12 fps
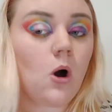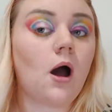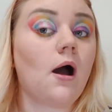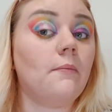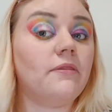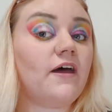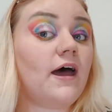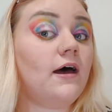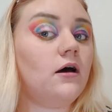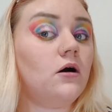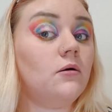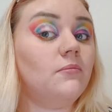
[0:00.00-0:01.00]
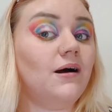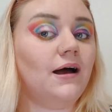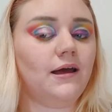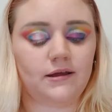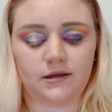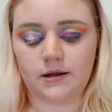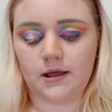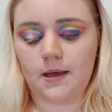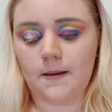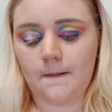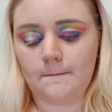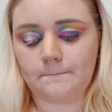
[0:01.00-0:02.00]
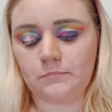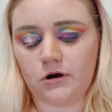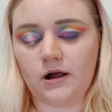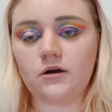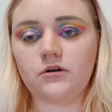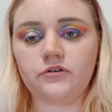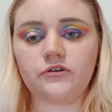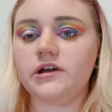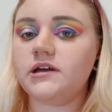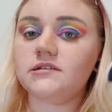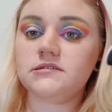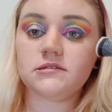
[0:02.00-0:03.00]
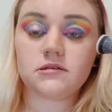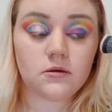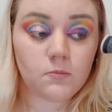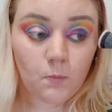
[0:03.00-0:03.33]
up there on my brow crease